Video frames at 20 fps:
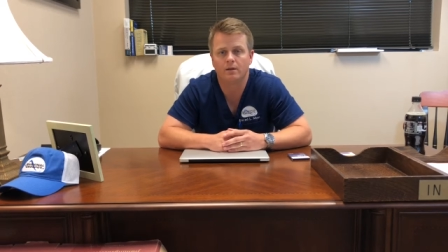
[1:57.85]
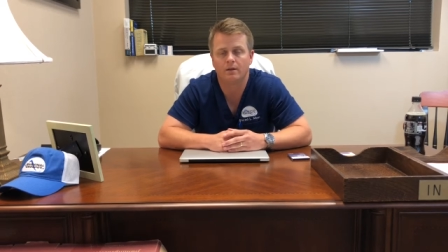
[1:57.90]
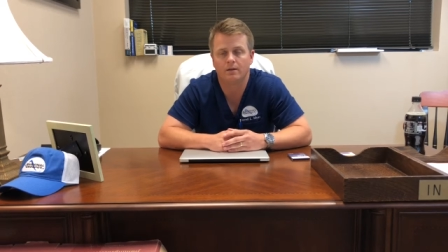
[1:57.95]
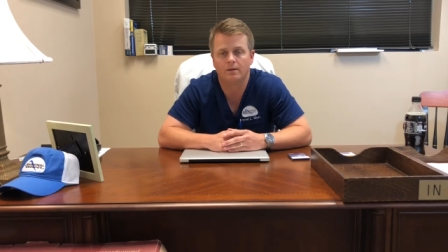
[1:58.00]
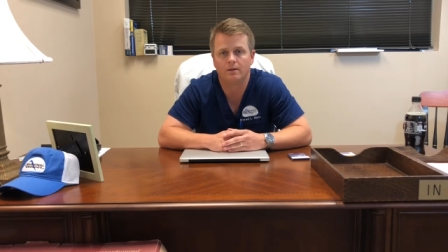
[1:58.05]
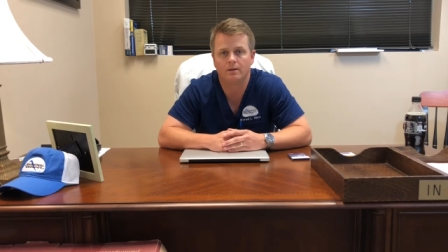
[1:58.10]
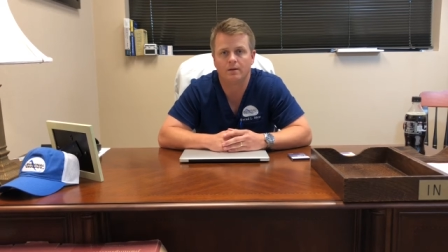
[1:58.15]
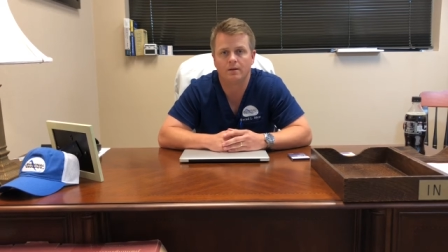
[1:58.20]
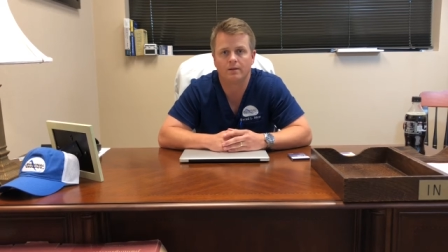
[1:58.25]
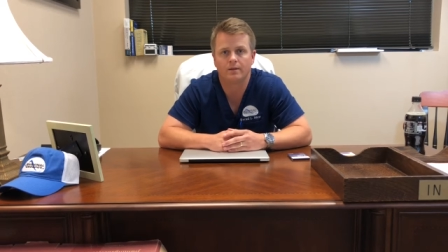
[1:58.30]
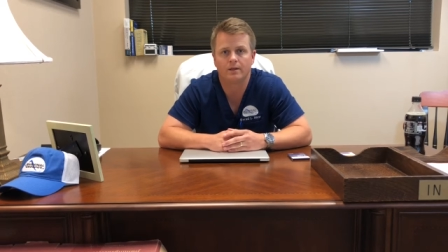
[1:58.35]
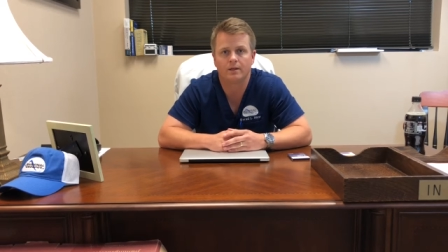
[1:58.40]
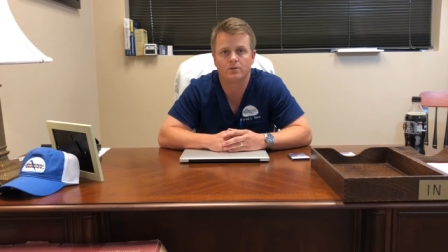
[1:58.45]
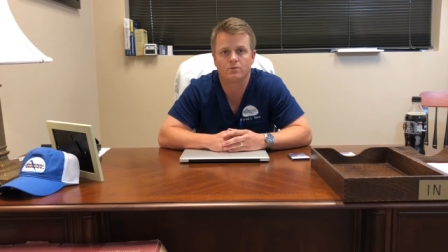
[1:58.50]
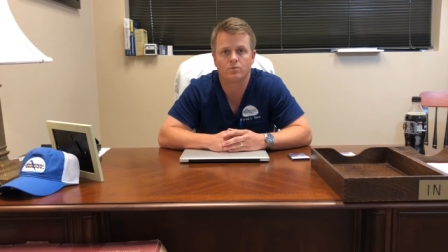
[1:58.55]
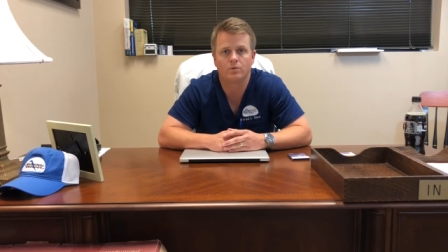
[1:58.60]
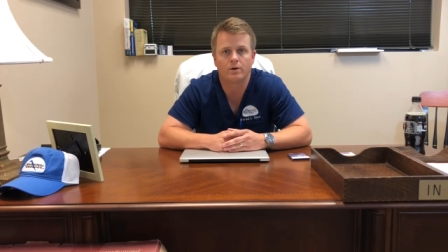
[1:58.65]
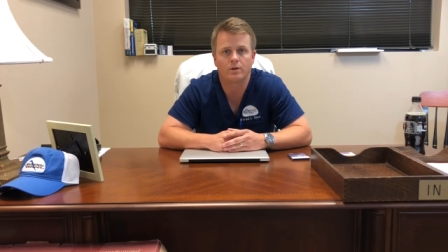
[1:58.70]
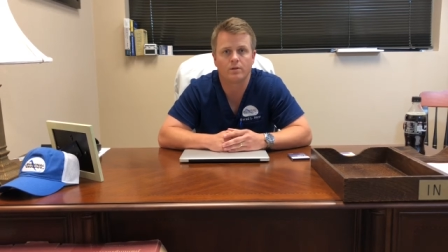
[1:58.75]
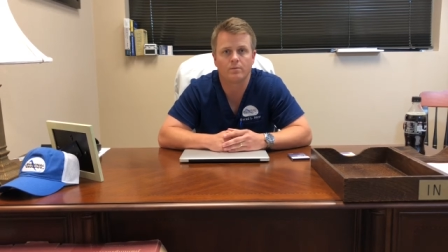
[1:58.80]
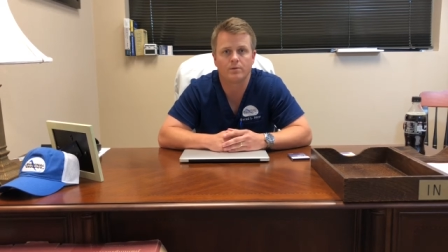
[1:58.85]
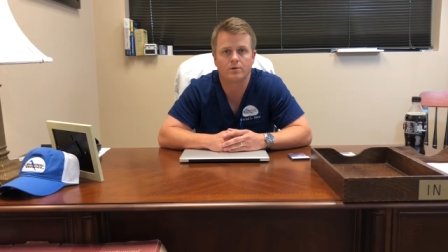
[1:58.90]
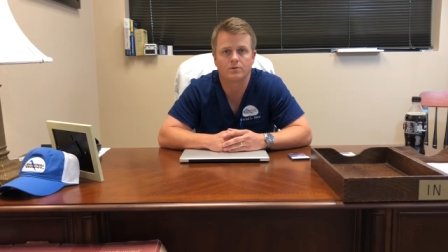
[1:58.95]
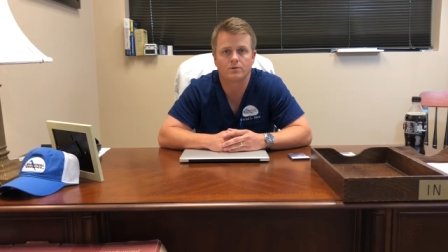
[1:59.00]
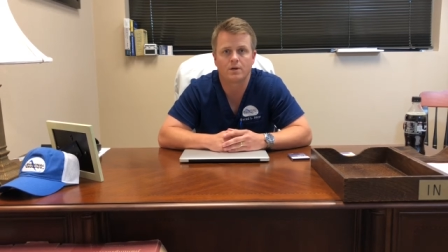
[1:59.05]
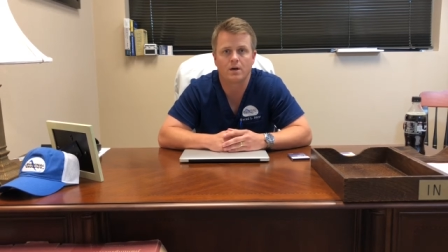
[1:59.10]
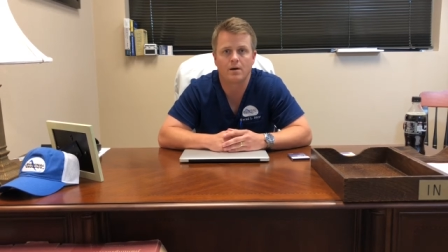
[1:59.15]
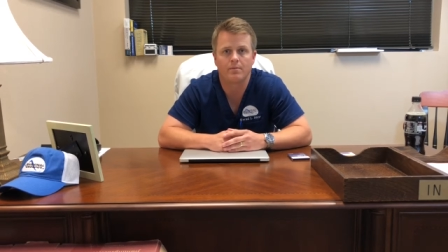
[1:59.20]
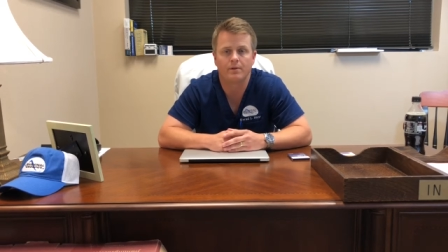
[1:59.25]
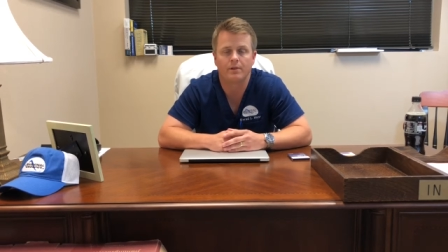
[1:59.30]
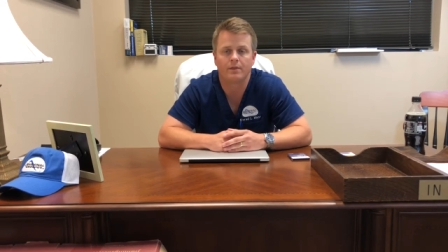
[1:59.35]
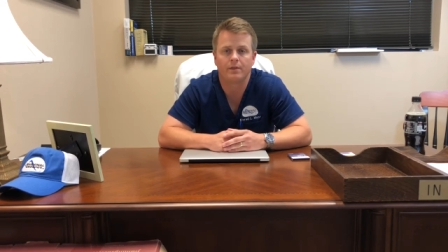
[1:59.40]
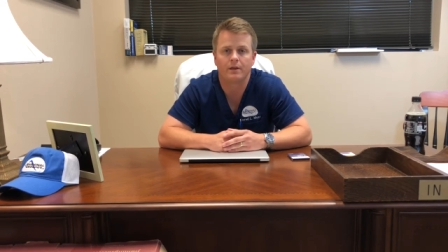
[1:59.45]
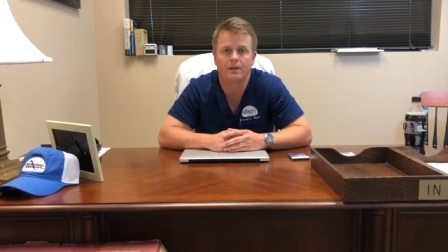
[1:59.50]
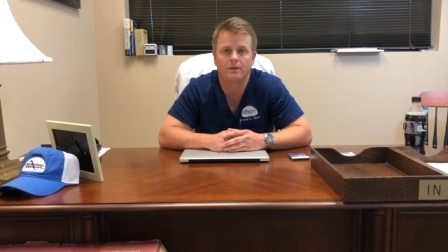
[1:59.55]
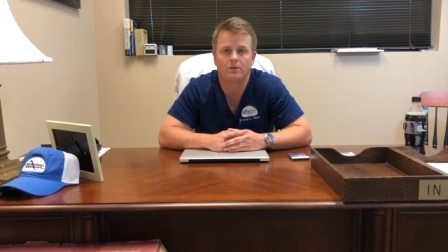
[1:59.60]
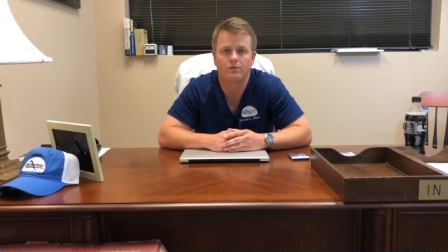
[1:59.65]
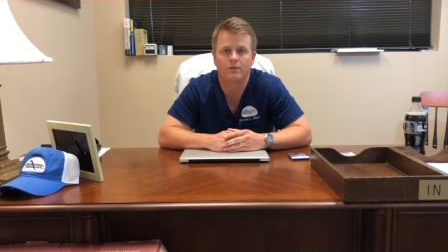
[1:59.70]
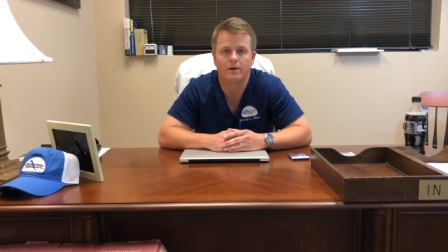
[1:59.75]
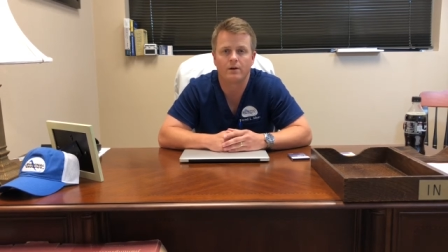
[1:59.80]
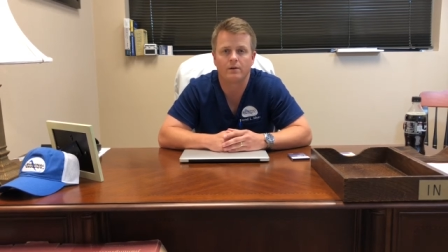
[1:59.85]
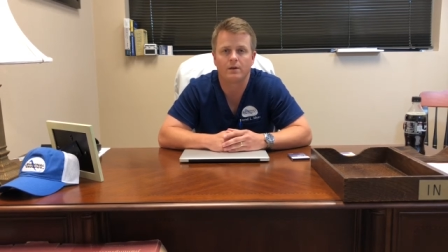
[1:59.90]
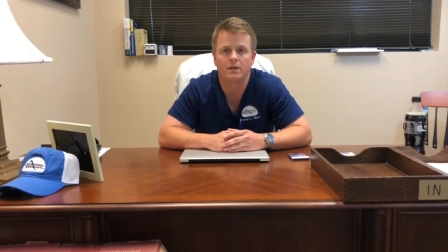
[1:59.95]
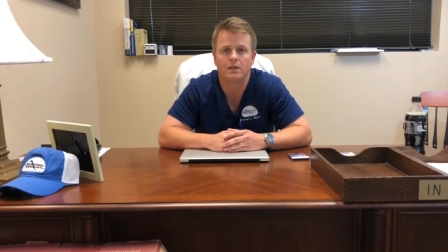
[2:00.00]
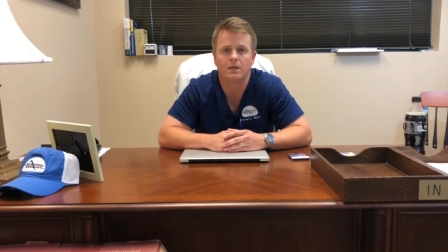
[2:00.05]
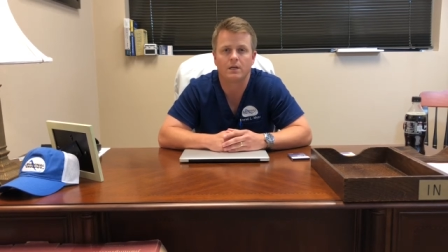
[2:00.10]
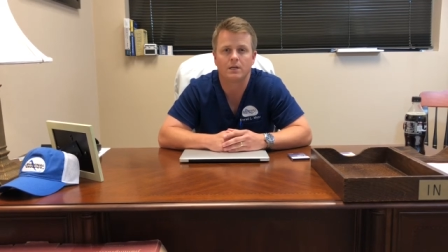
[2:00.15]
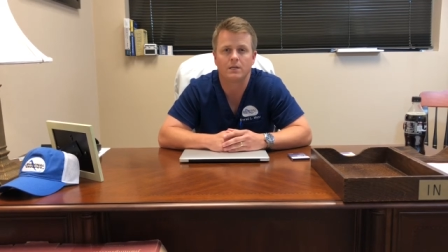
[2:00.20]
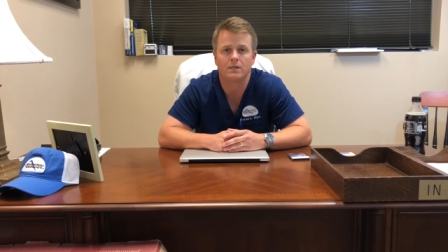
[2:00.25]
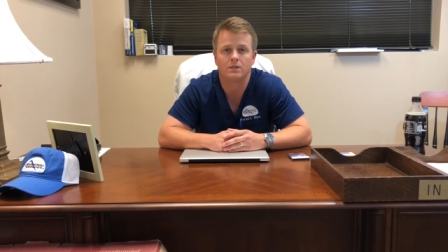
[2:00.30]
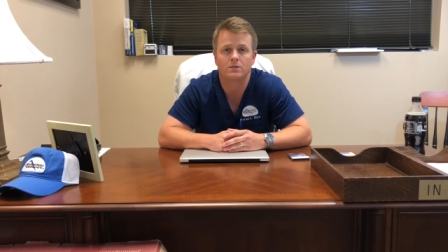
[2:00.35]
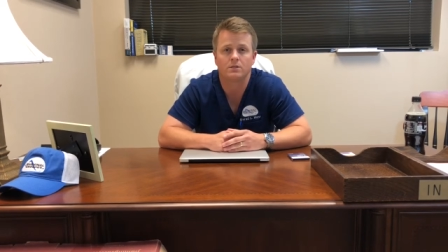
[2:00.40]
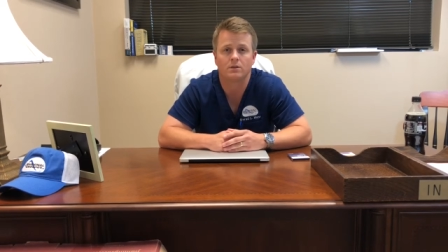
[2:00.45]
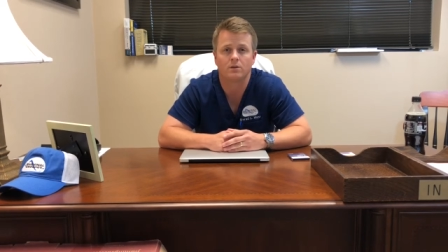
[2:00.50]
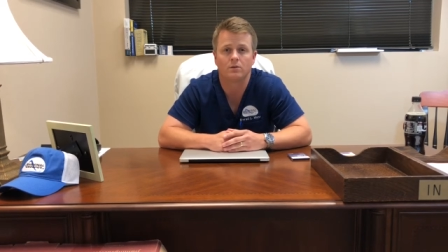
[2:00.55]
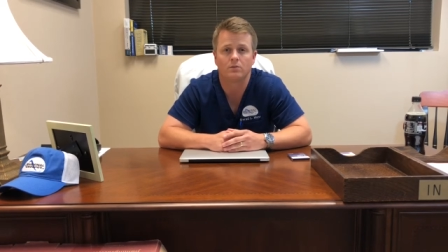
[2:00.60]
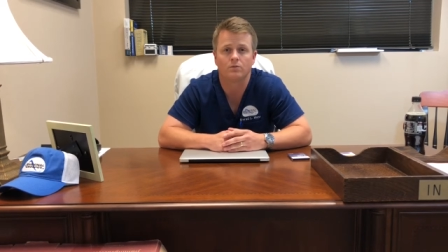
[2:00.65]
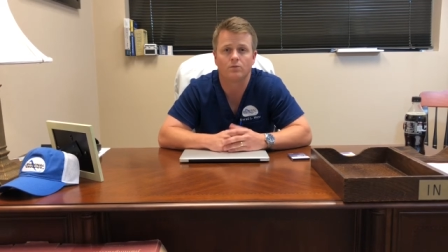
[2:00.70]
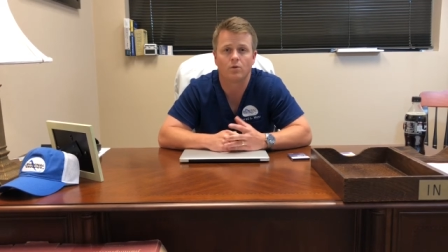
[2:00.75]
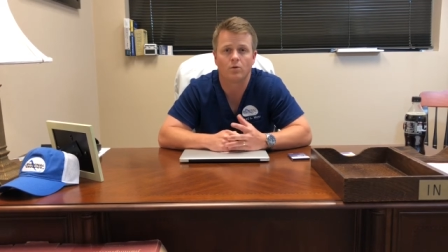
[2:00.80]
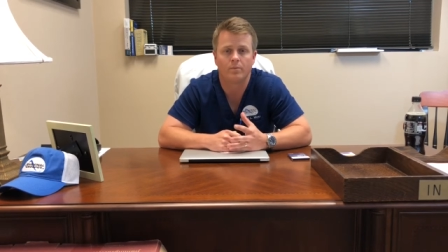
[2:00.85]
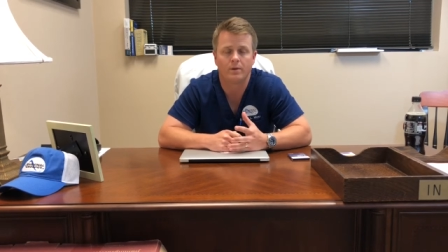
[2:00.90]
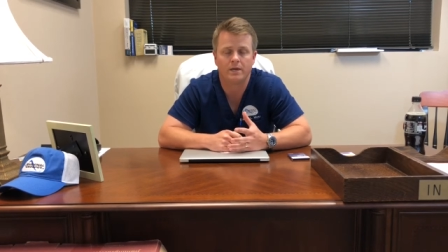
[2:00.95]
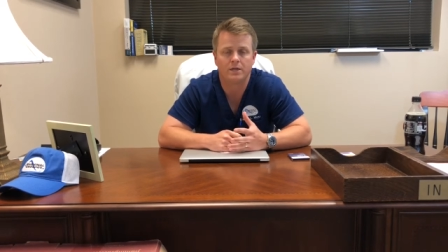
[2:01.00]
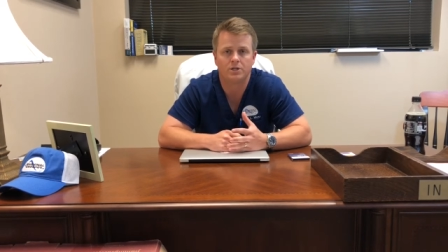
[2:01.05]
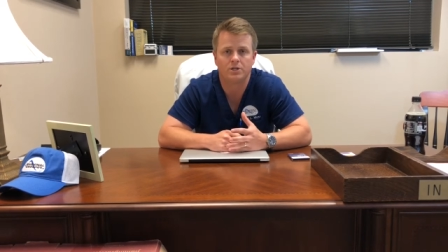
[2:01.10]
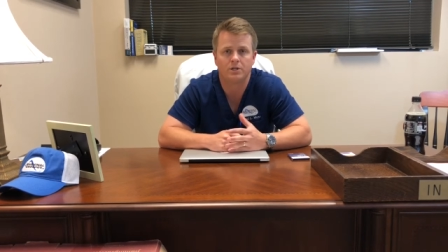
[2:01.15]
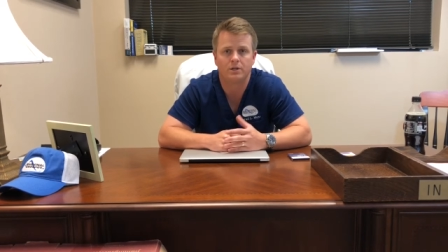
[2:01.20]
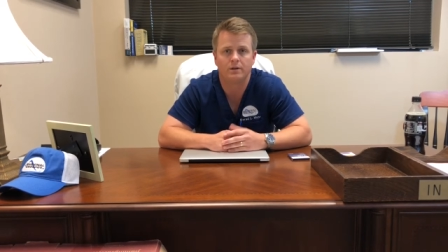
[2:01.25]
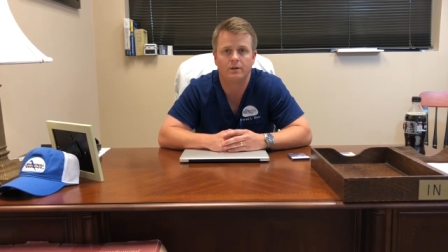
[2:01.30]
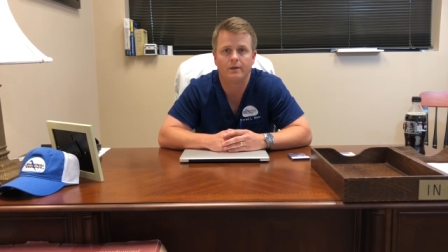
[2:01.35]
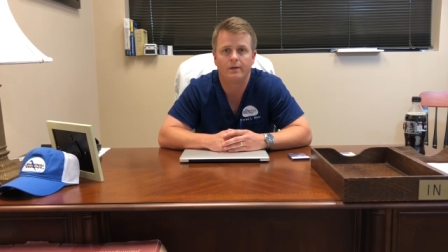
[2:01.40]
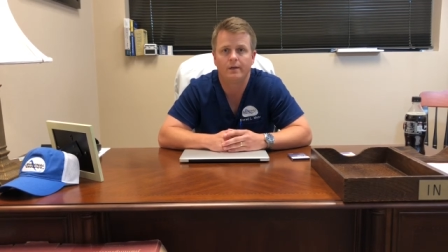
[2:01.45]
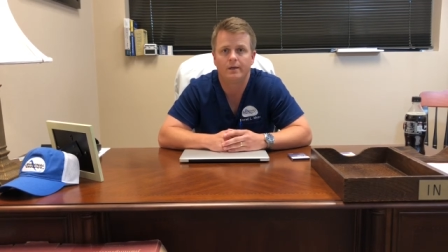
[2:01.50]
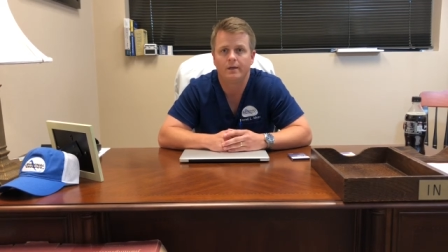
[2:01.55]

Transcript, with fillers: and uh, that is one of the most common things found in kidney stone formation.